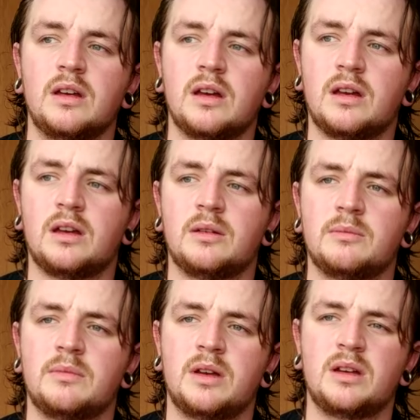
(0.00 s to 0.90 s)
um,
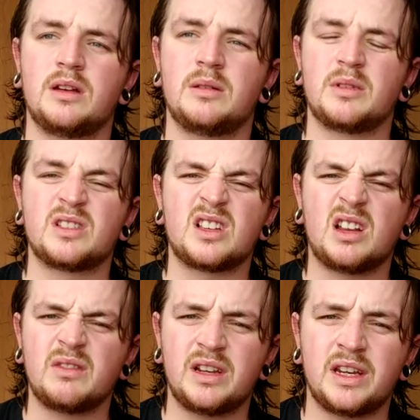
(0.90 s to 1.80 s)
because I
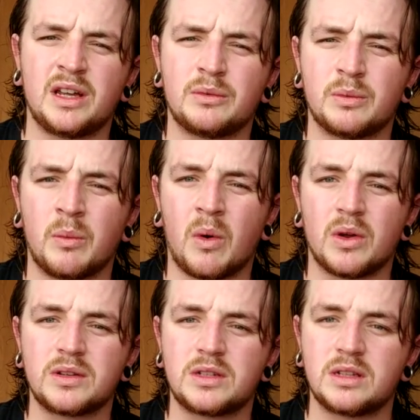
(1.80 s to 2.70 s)
don't really know what
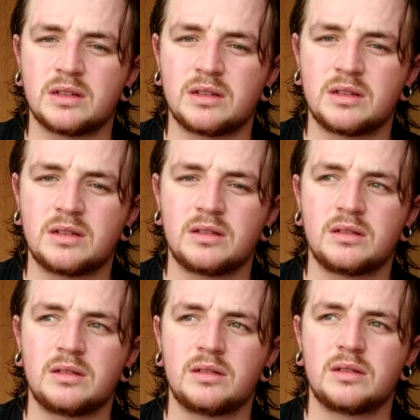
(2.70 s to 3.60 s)
to
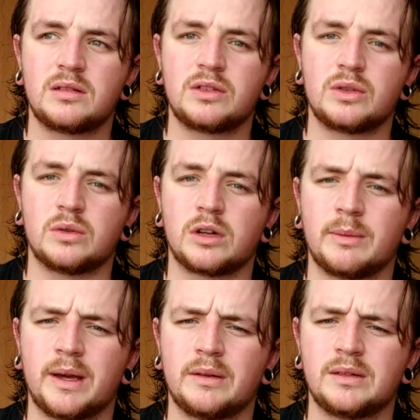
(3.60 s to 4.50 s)
talk about.